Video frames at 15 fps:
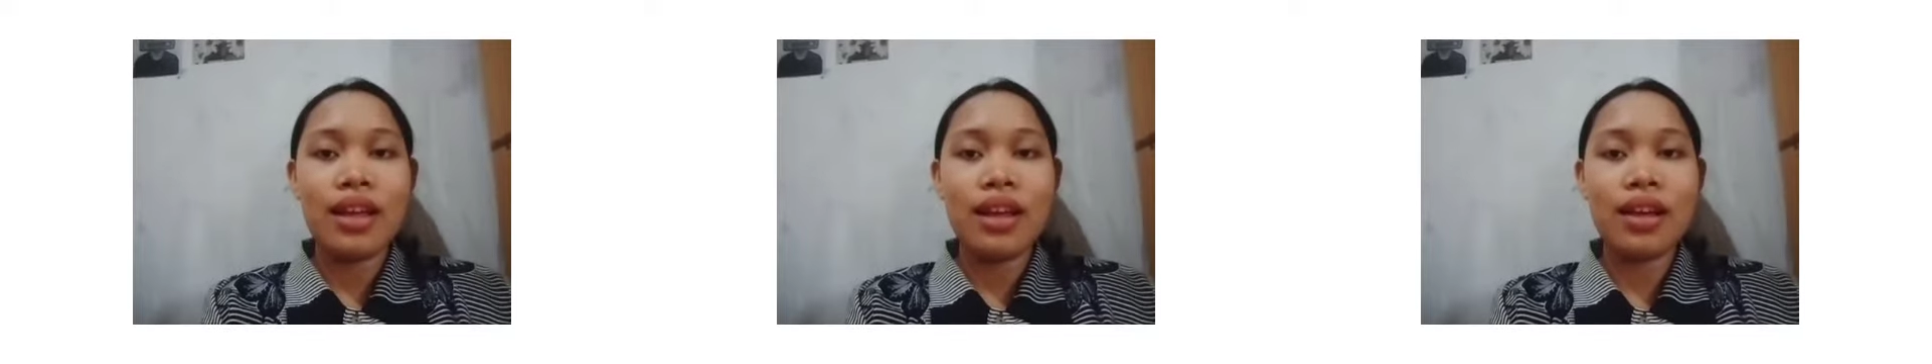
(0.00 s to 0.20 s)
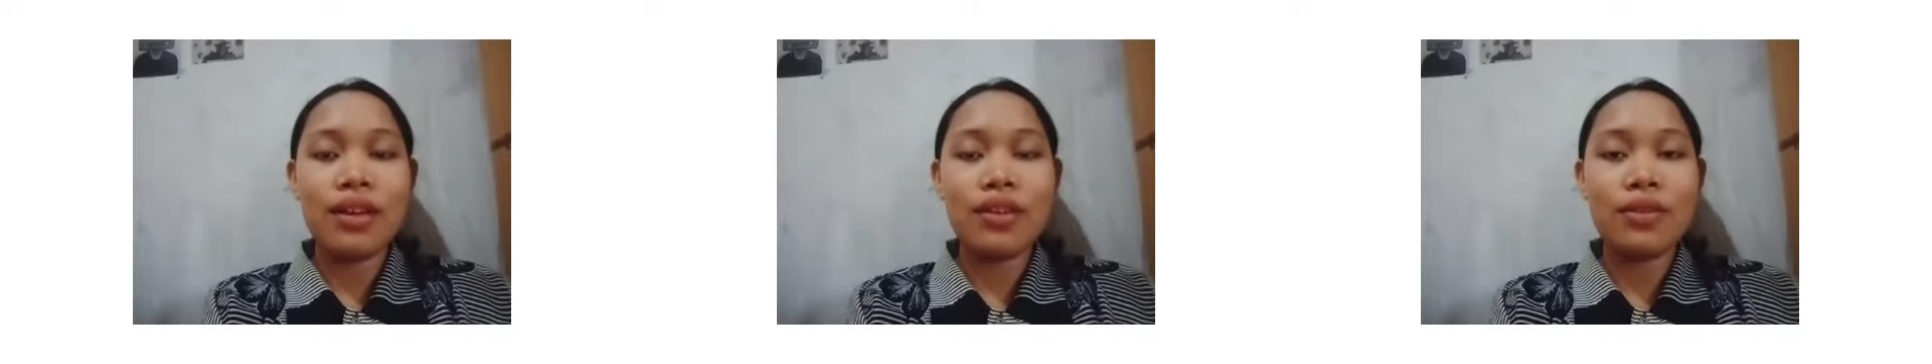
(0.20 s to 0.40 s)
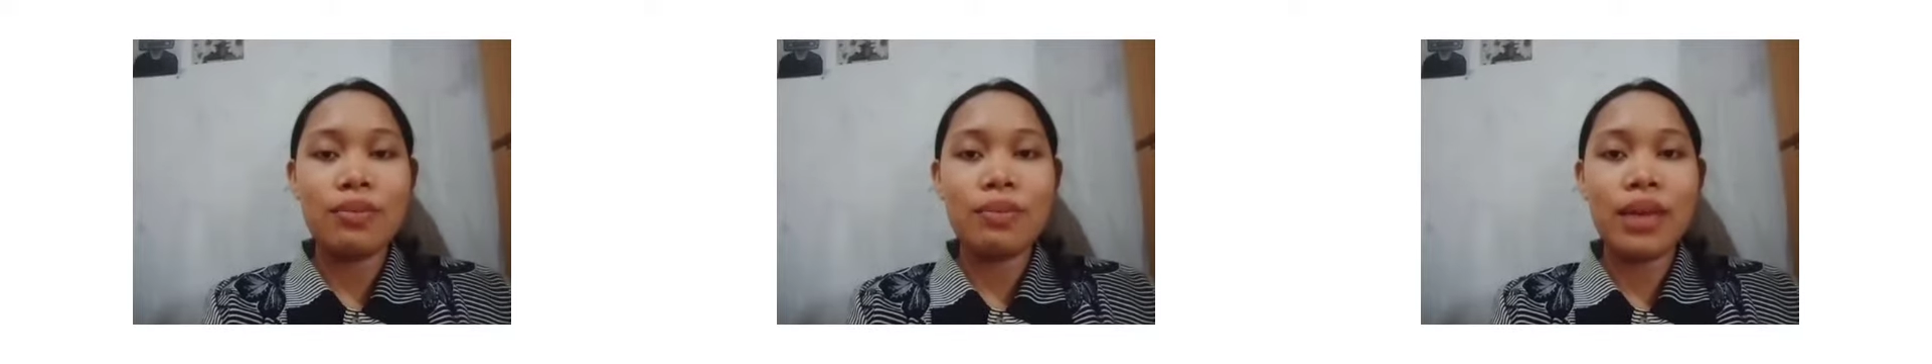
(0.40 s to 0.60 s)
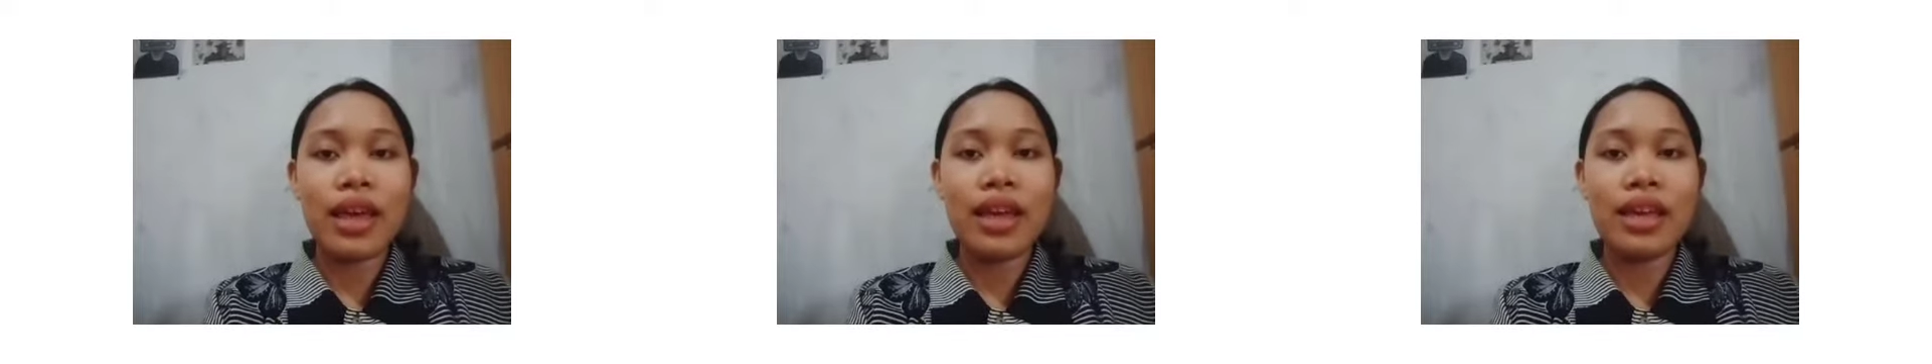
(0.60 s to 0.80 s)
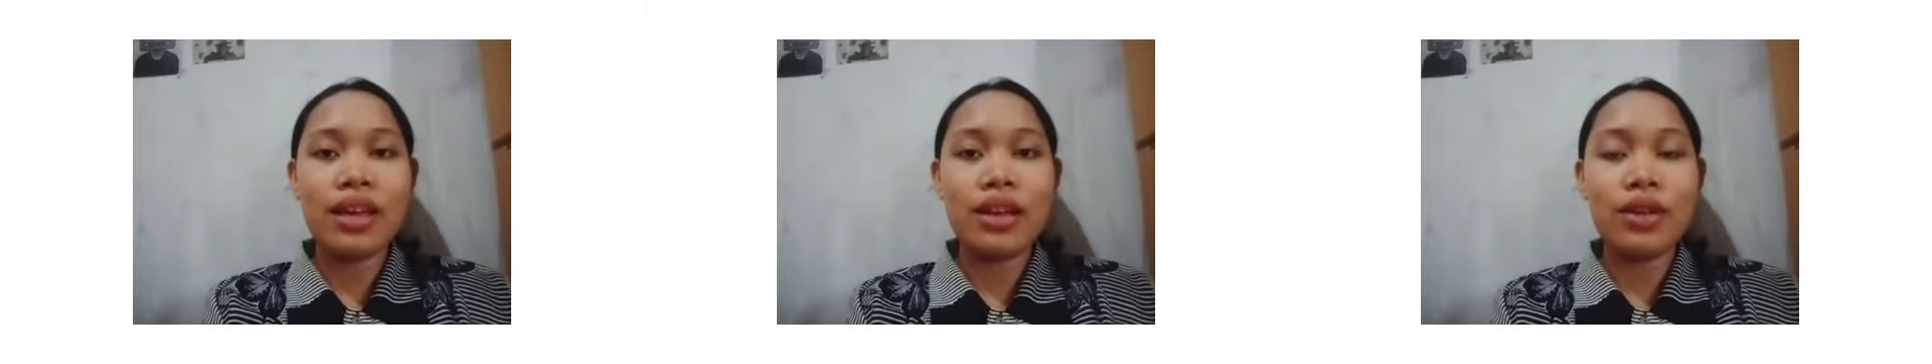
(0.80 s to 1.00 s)
of
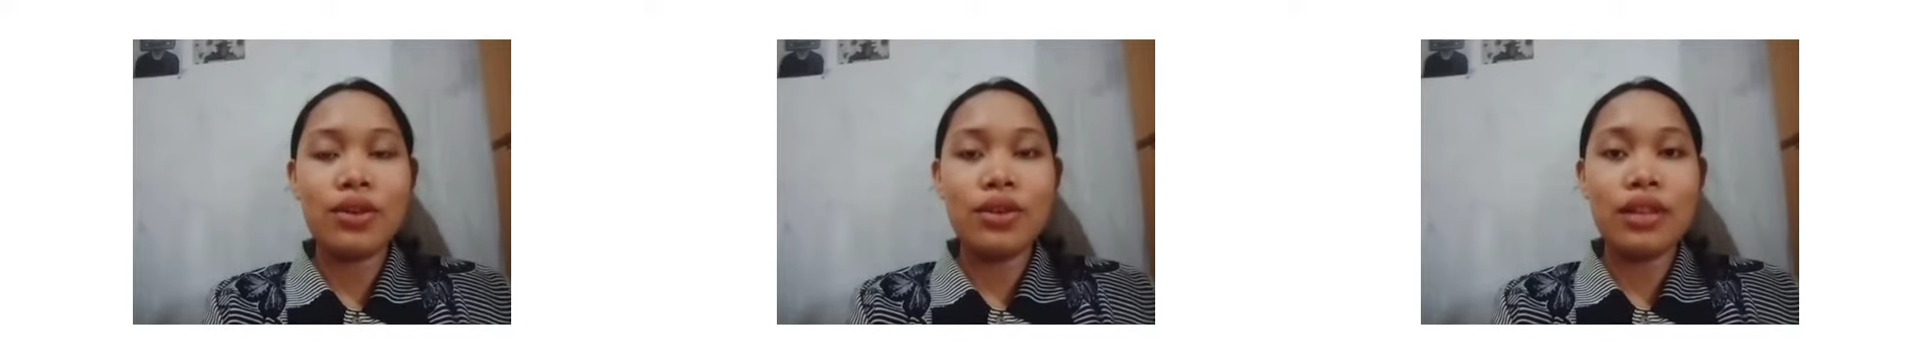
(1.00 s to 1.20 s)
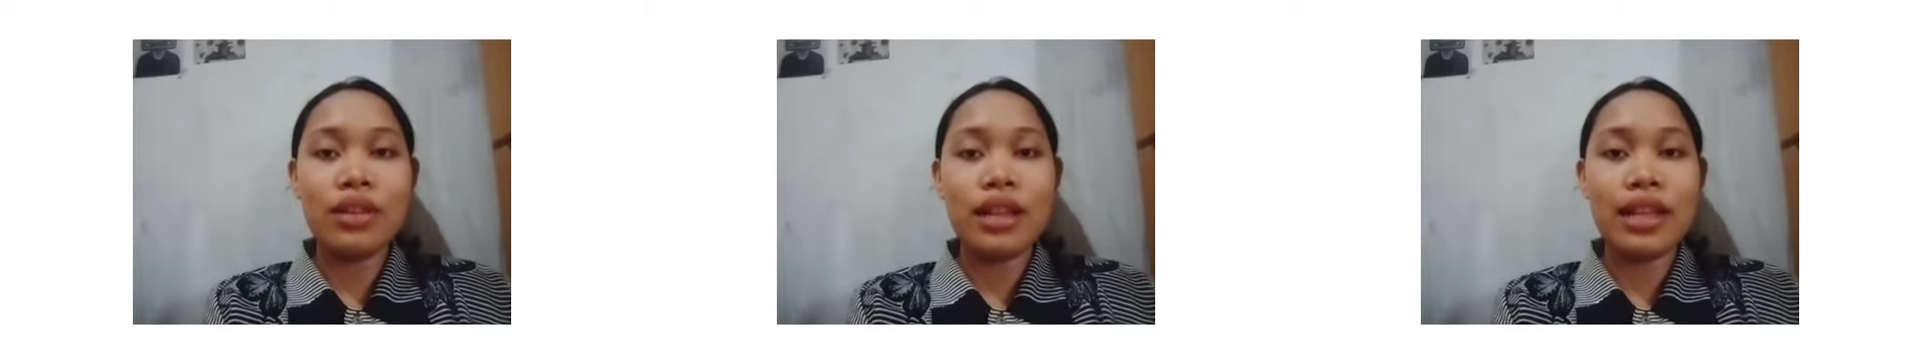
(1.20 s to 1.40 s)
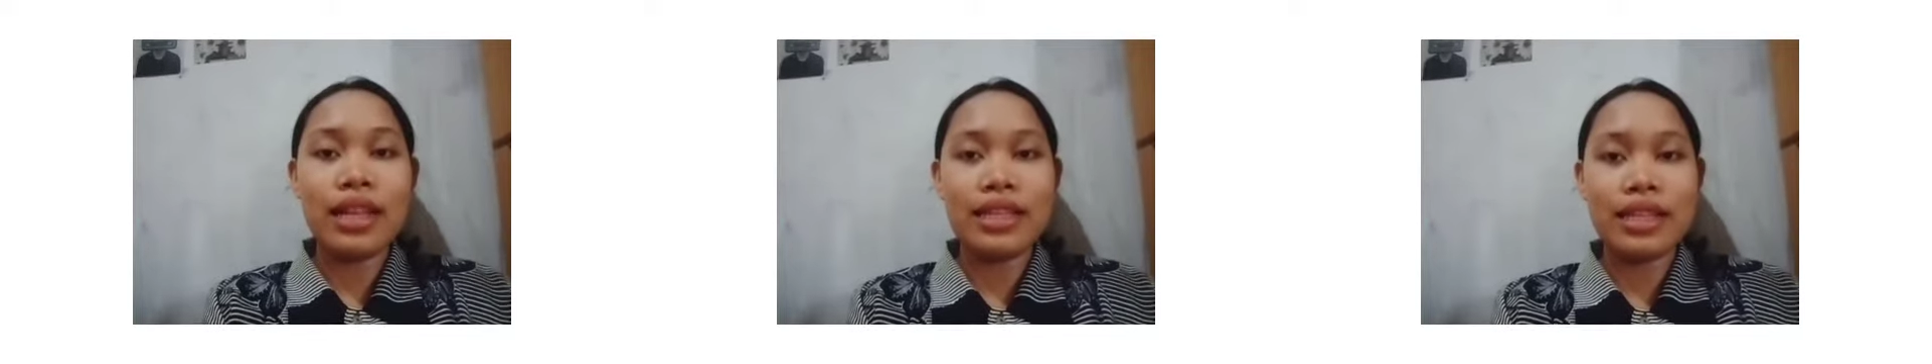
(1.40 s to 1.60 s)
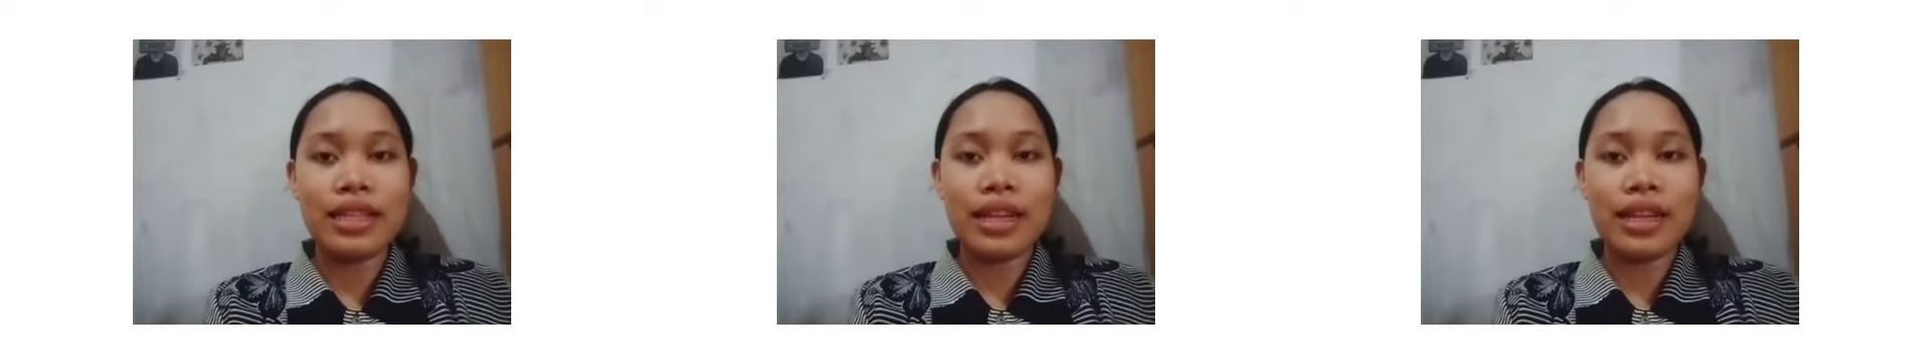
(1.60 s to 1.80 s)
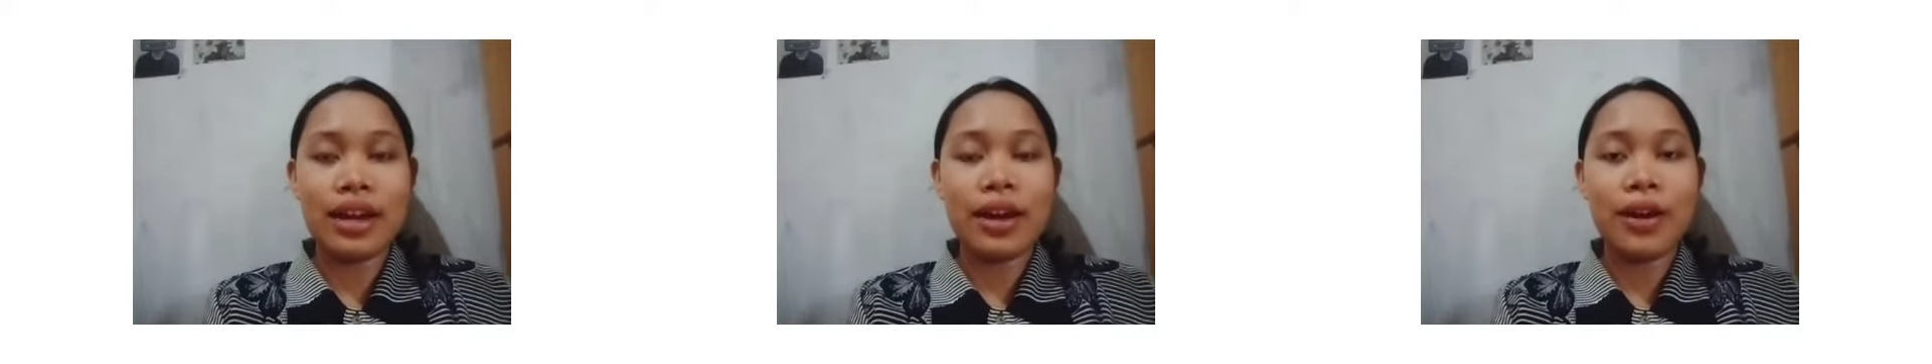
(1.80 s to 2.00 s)
being a good
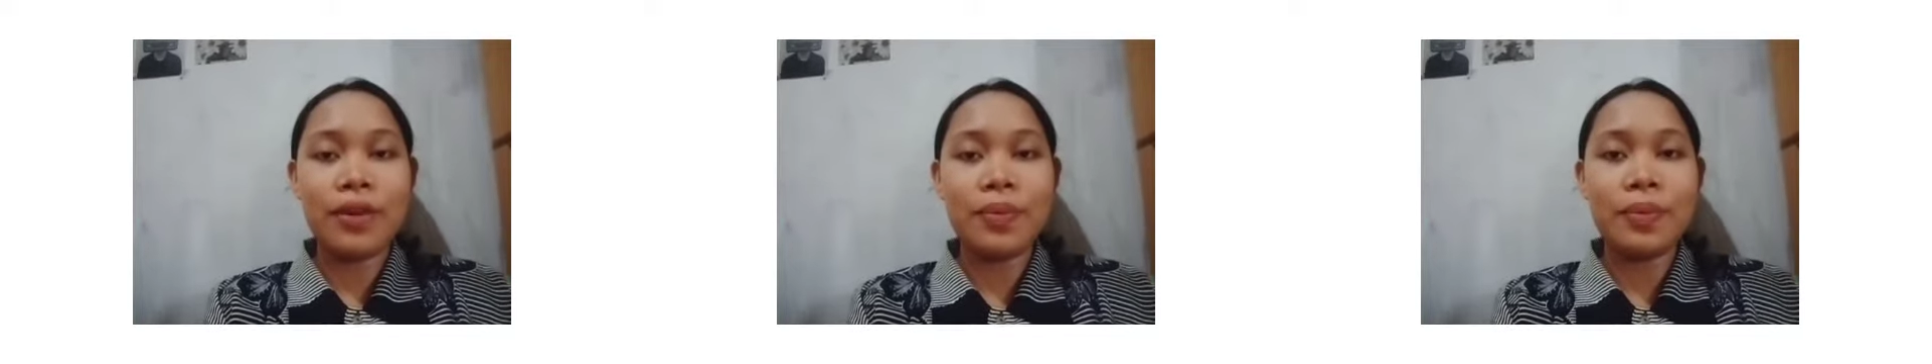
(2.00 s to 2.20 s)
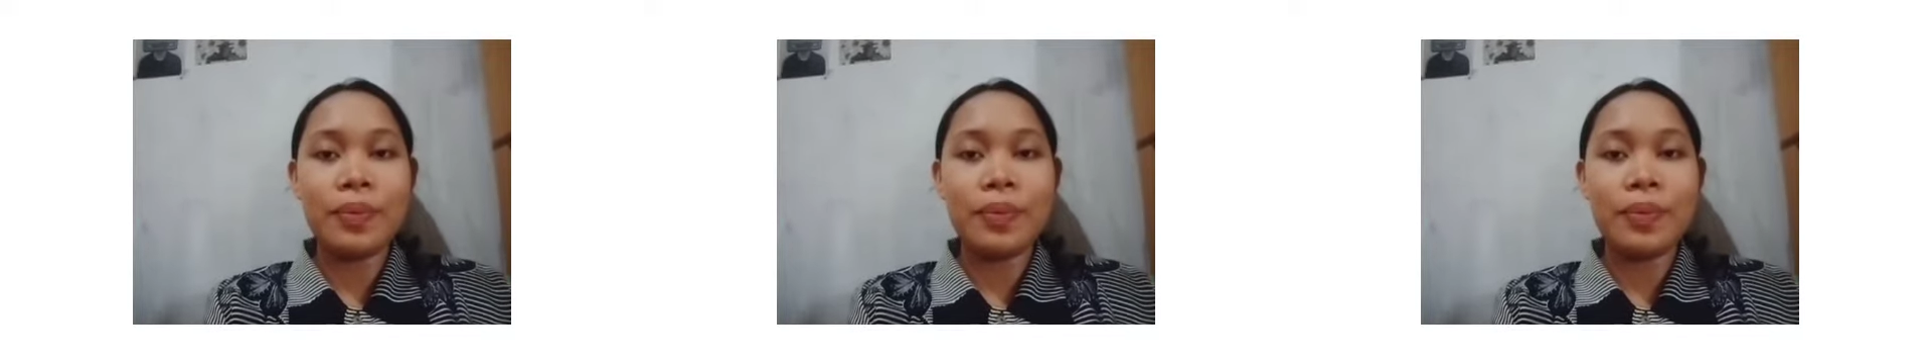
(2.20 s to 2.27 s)
listener.